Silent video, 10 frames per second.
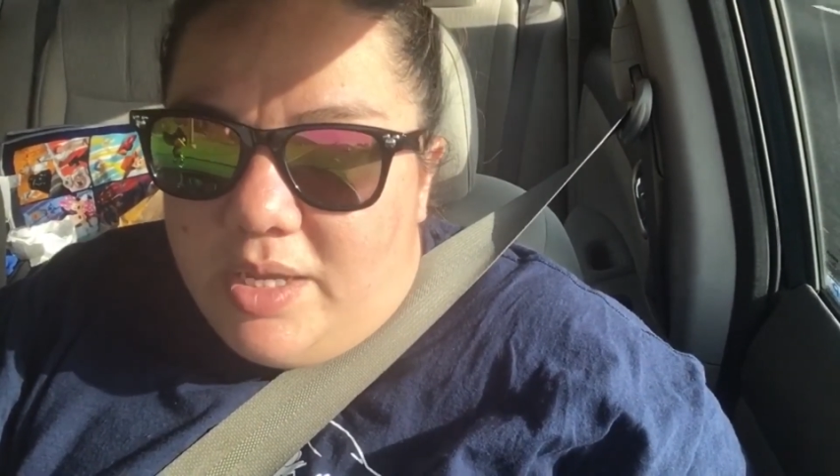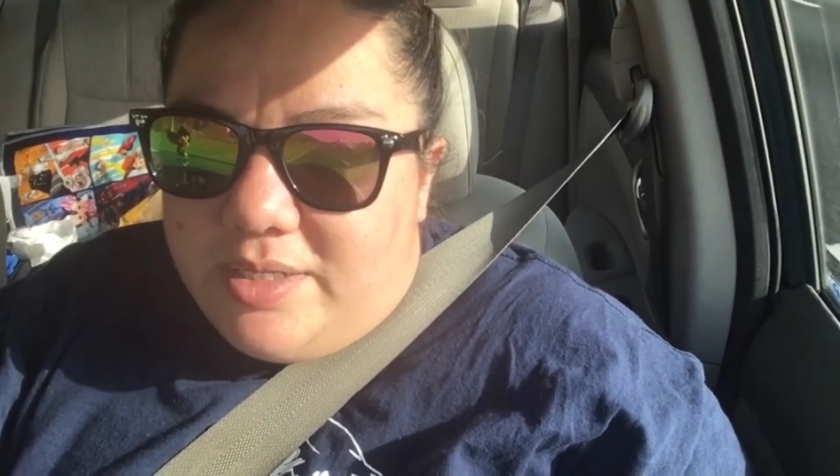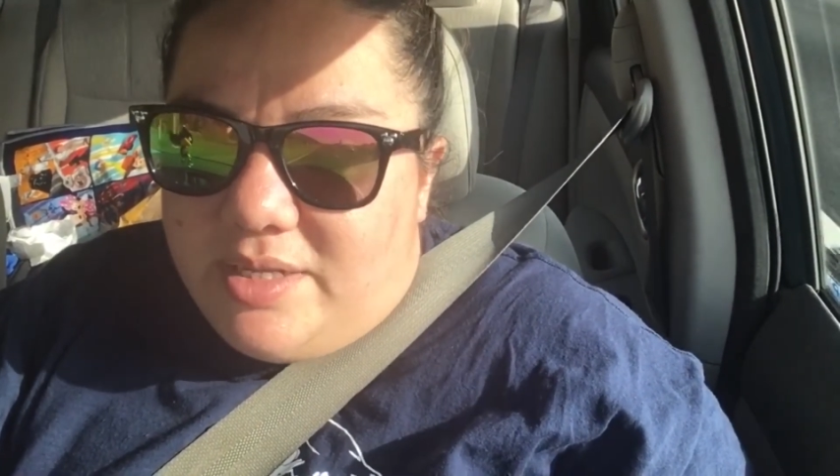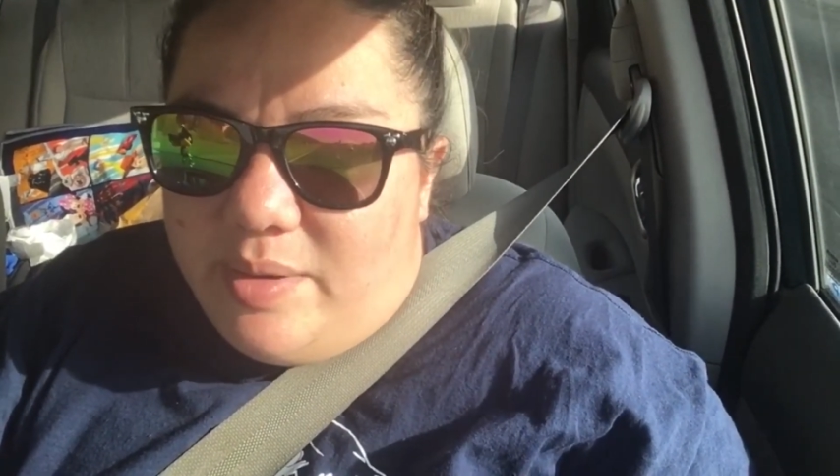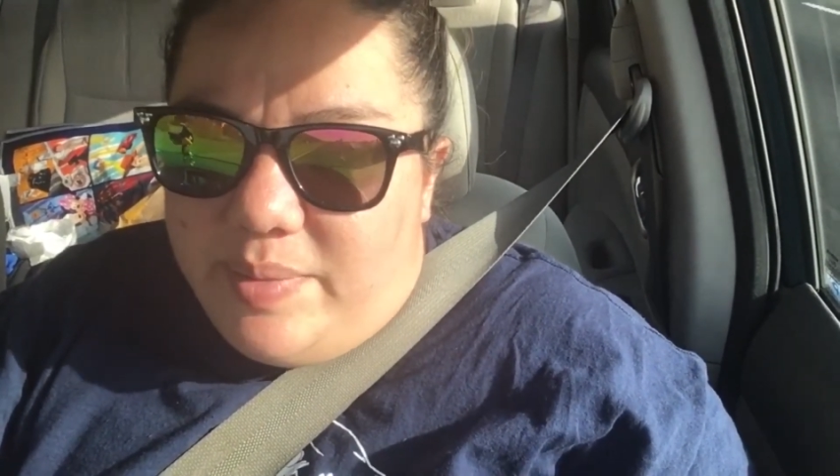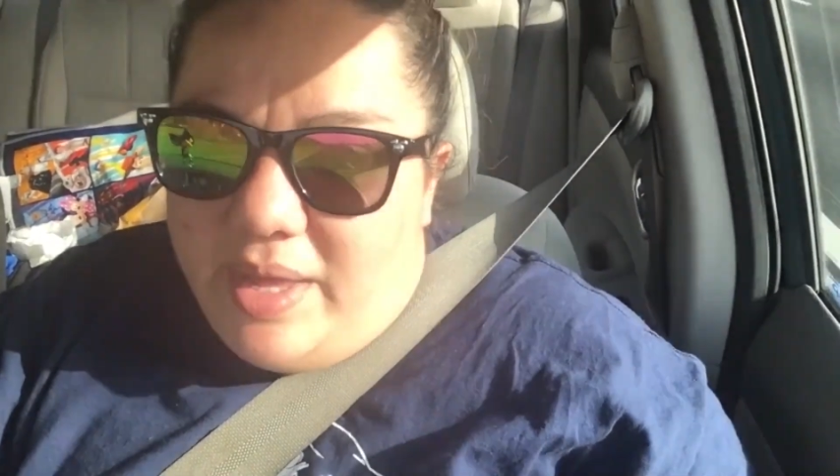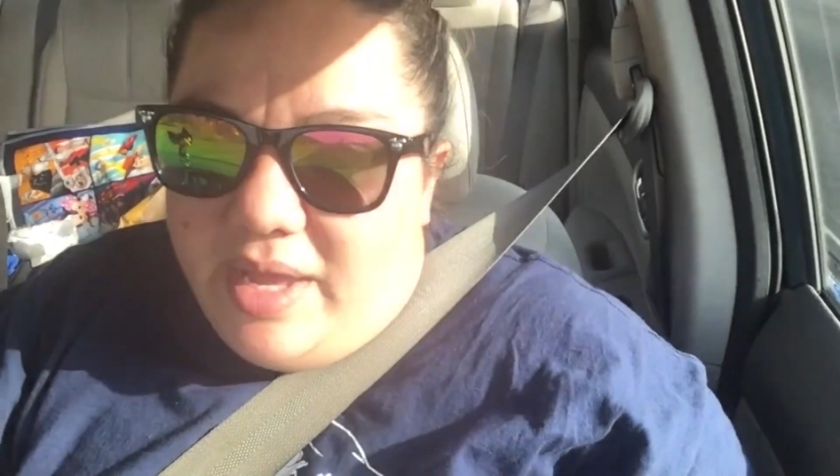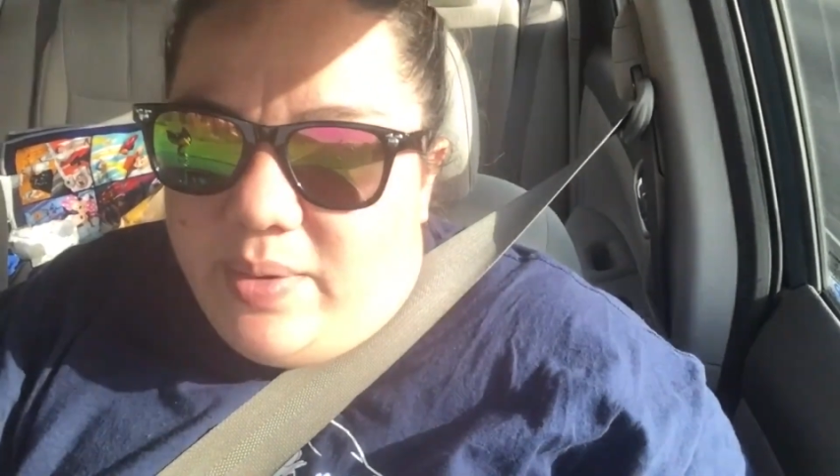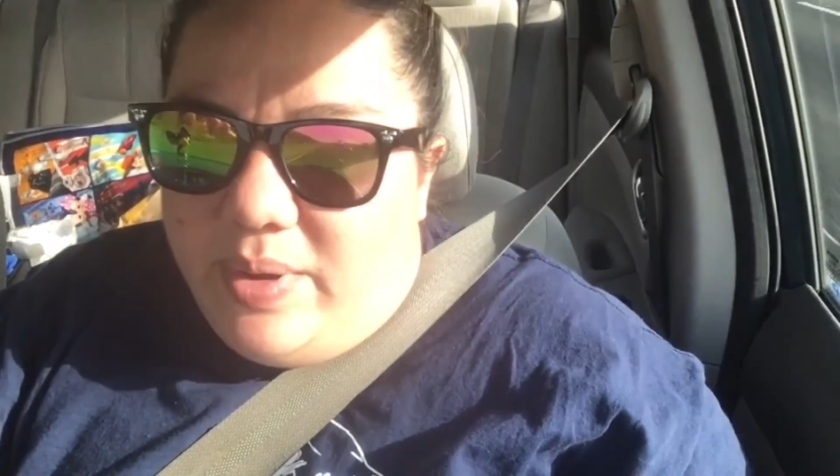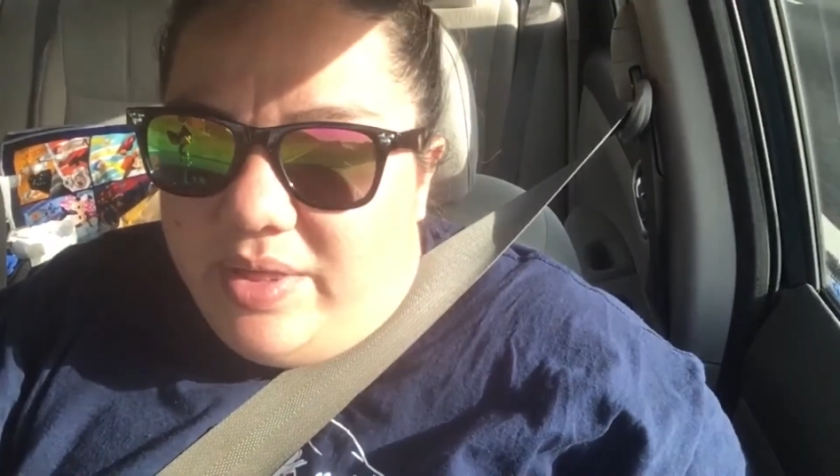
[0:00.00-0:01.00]
So I'm
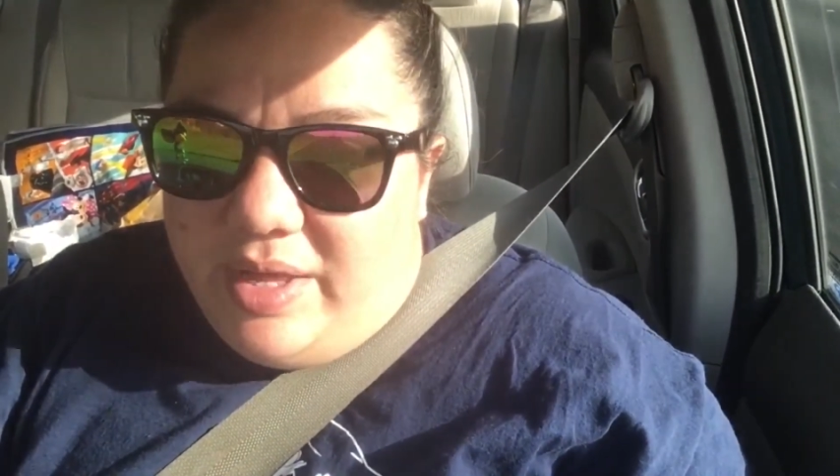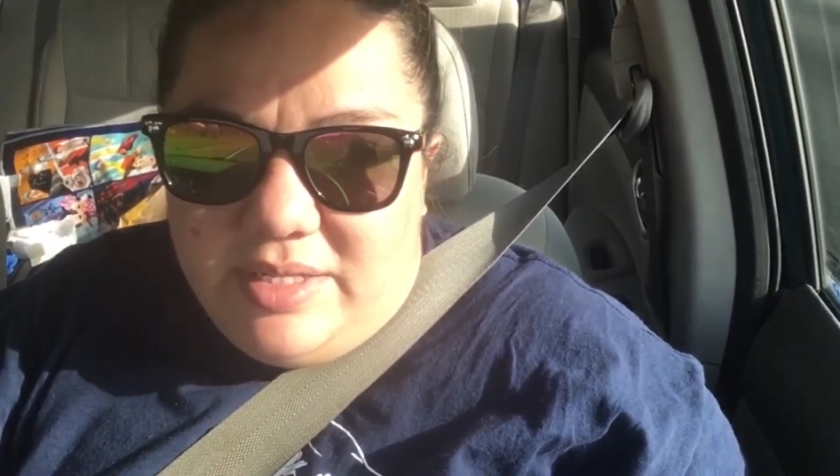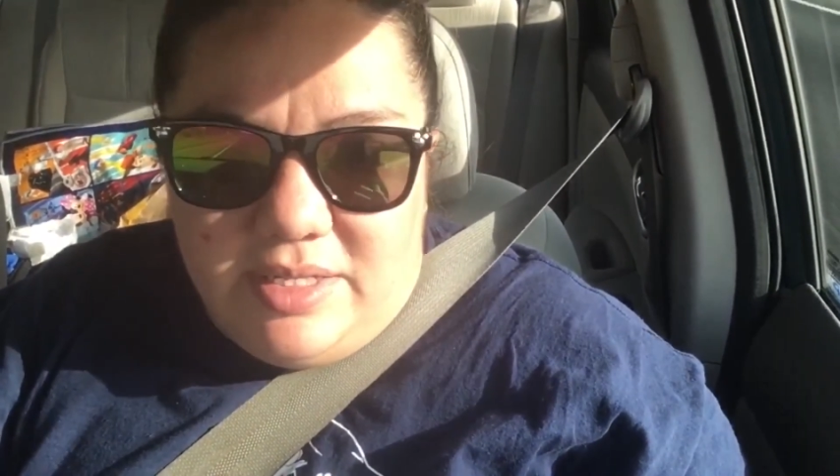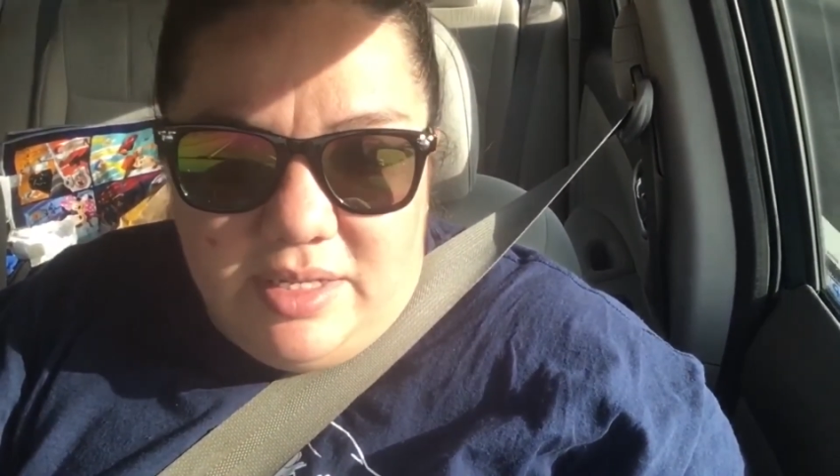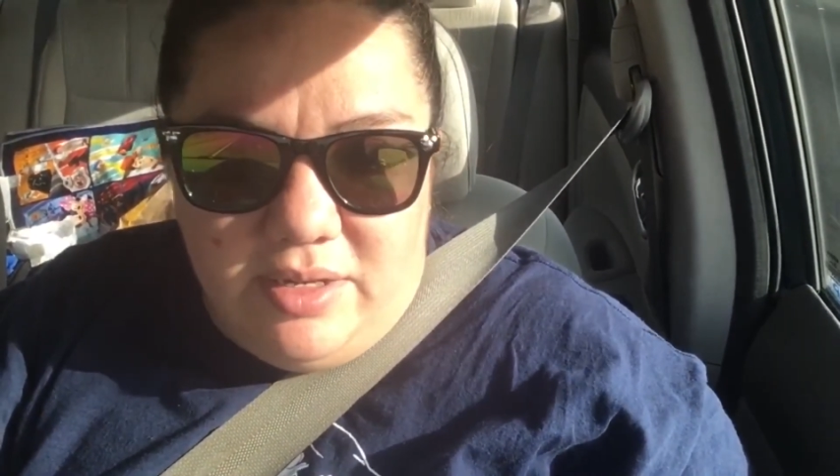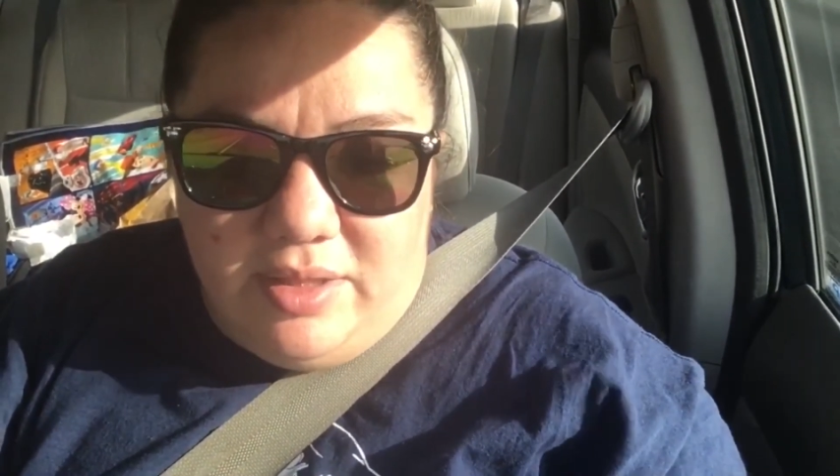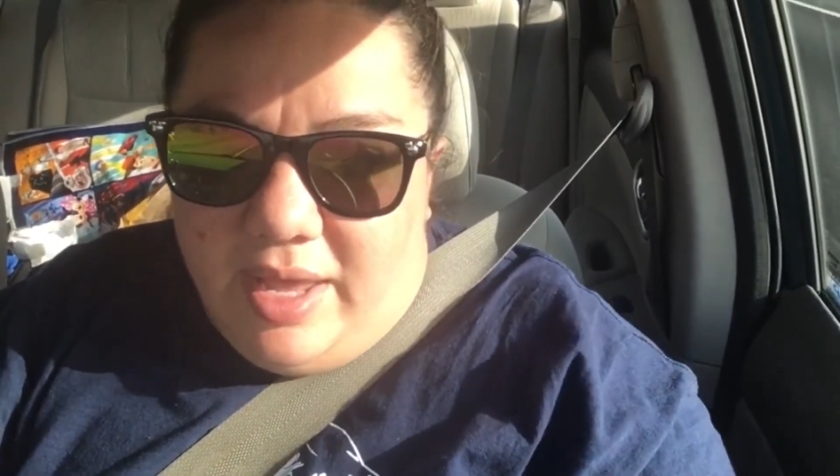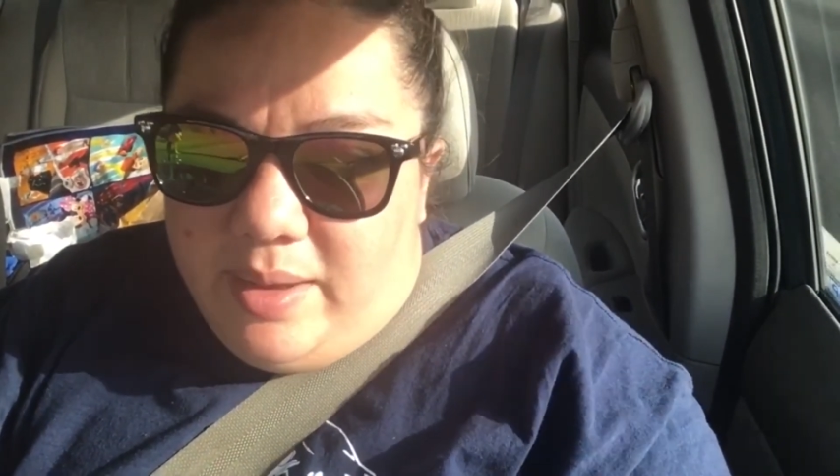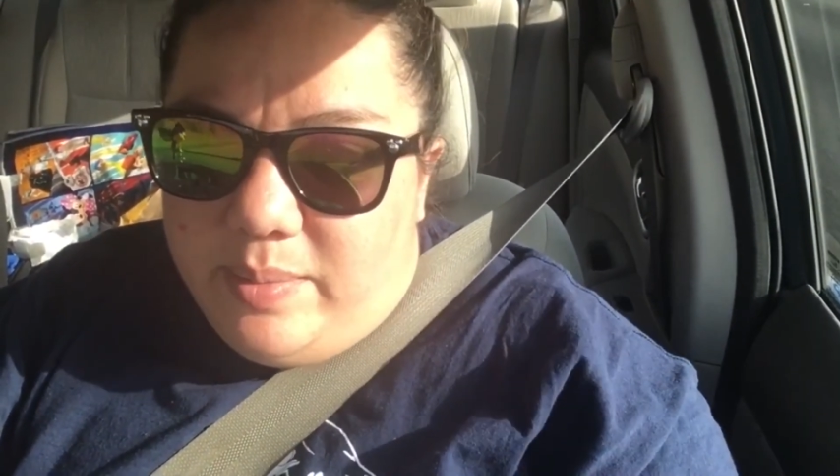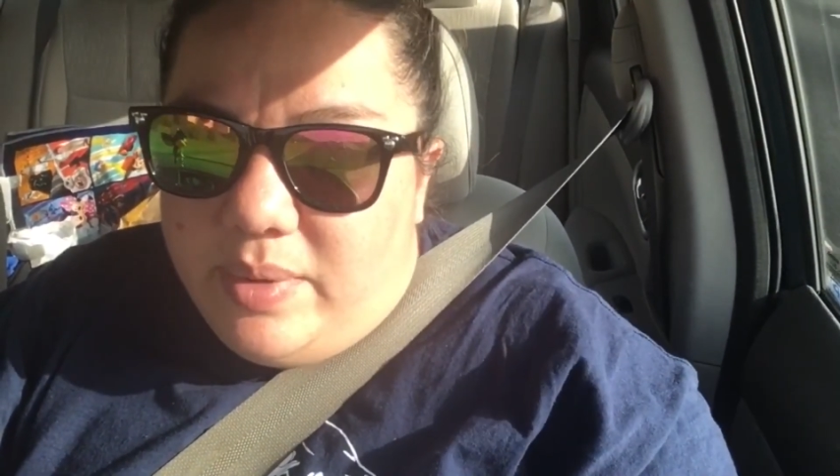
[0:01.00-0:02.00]
like, well, that's a little
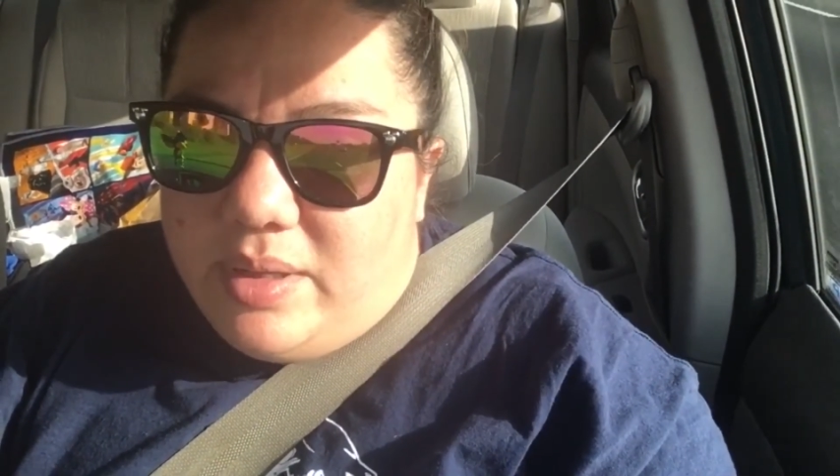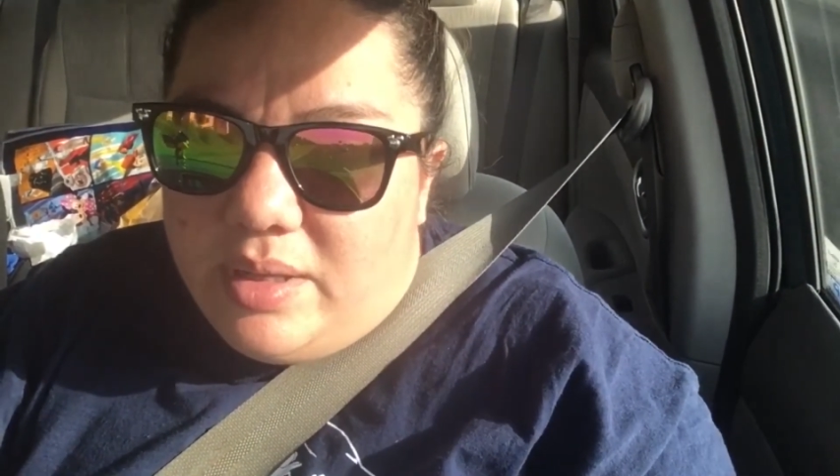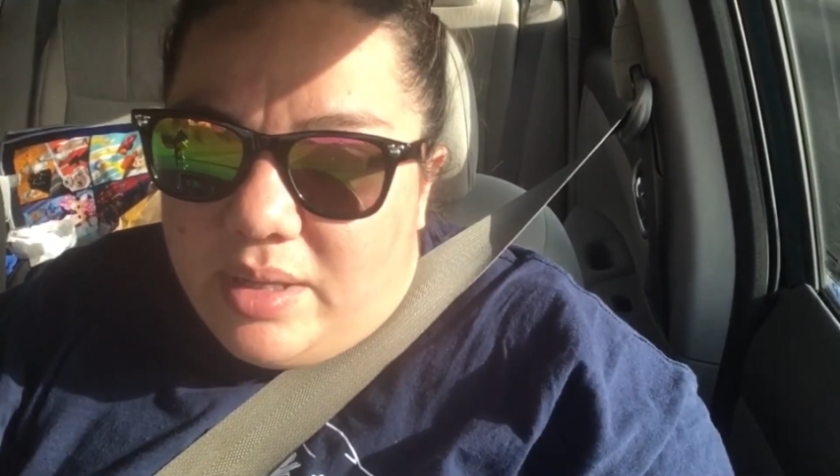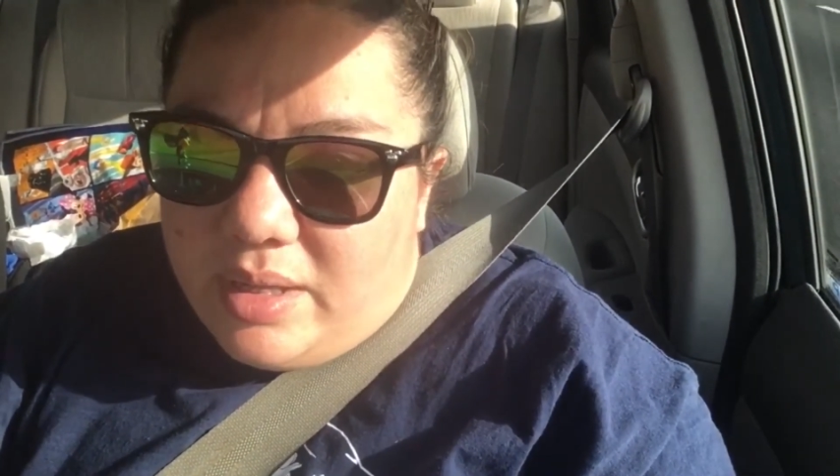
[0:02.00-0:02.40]
lame.